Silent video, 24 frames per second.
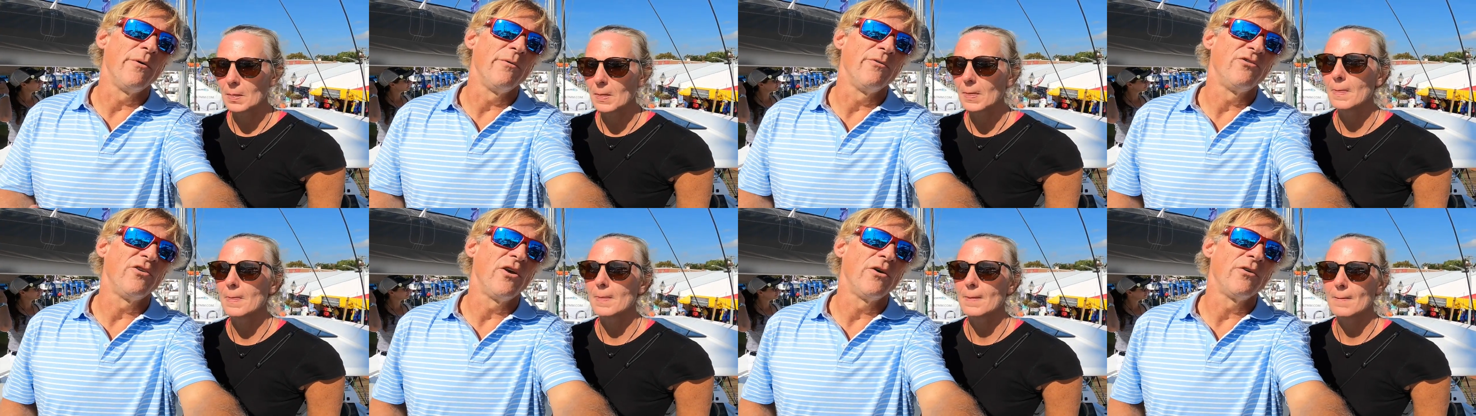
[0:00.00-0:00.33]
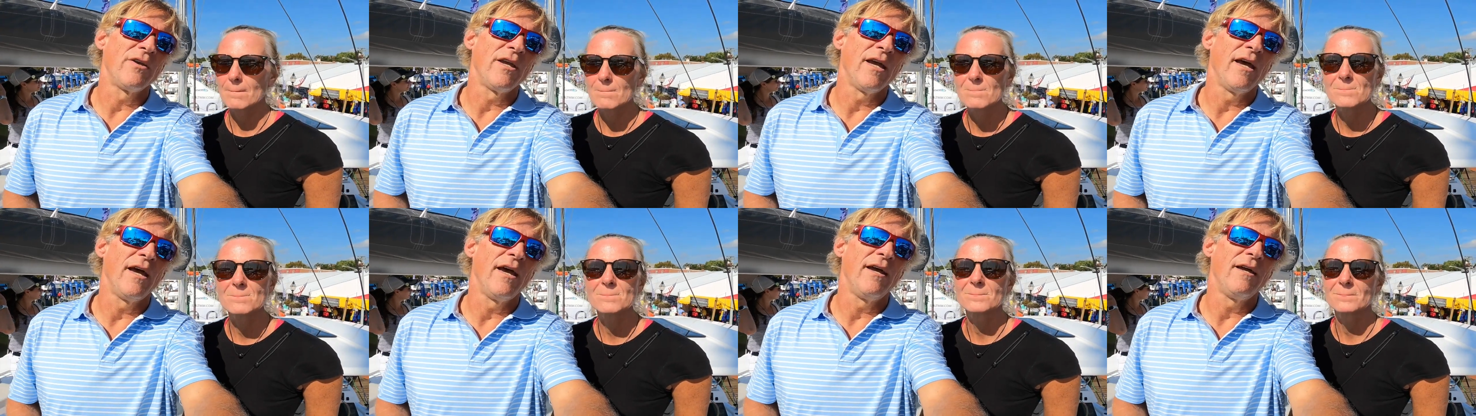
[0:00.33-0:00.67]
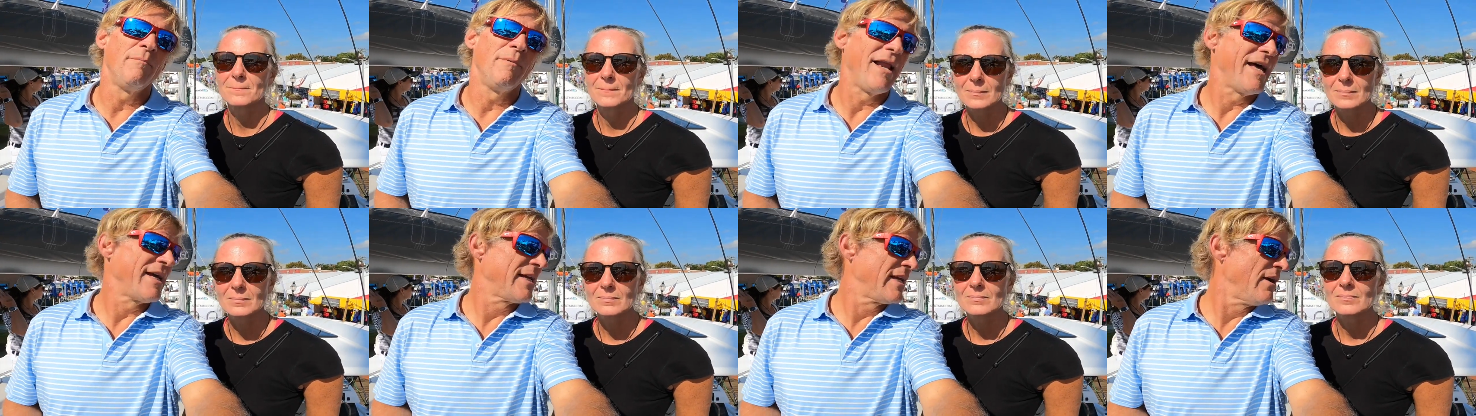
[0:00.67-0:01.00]
Speaker 1: it was
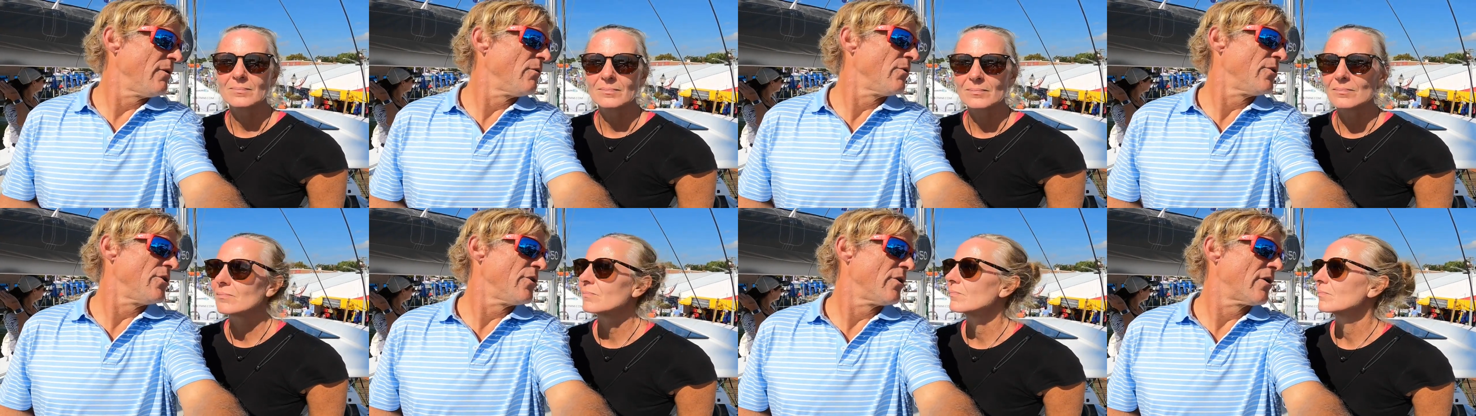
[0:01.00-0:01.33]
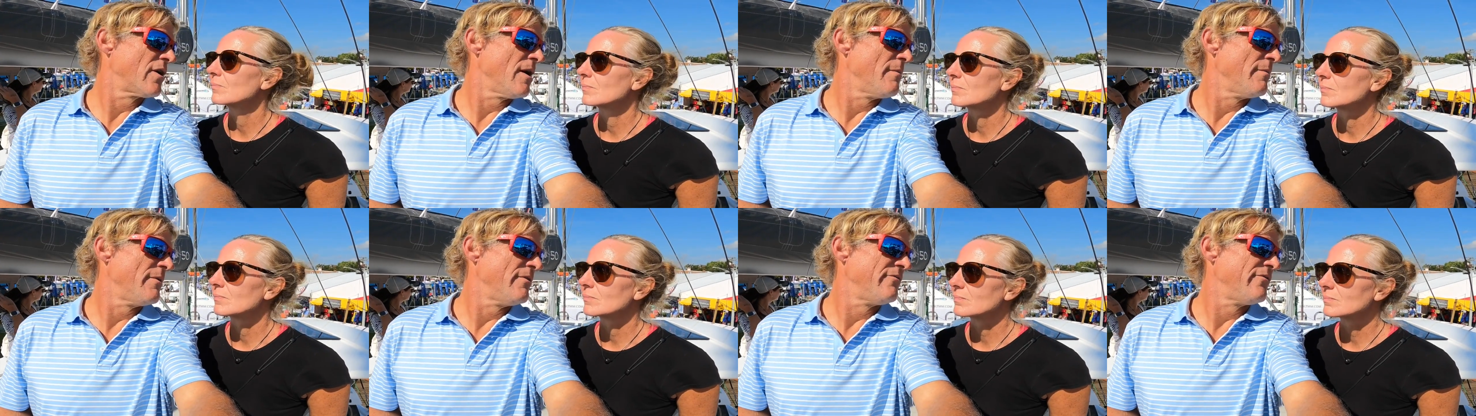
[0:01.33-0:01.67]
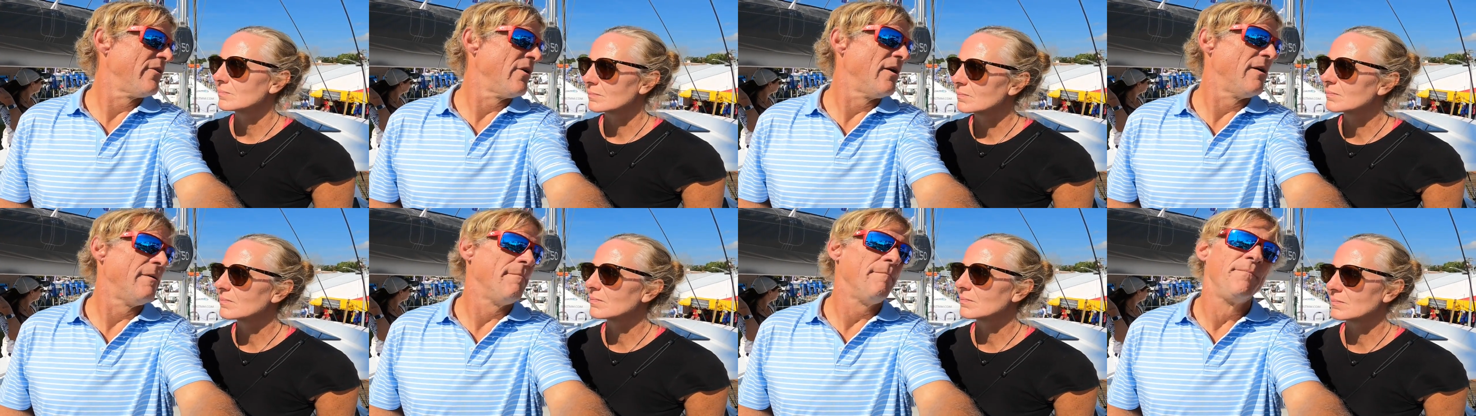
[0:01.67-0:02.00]
okay. But I get where you're coming
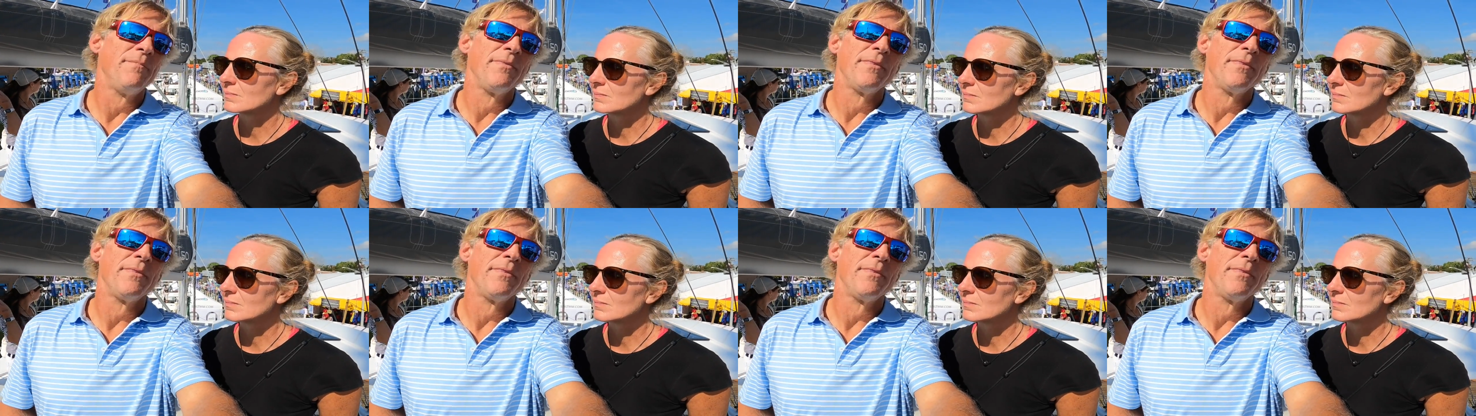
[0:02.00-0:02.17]
from.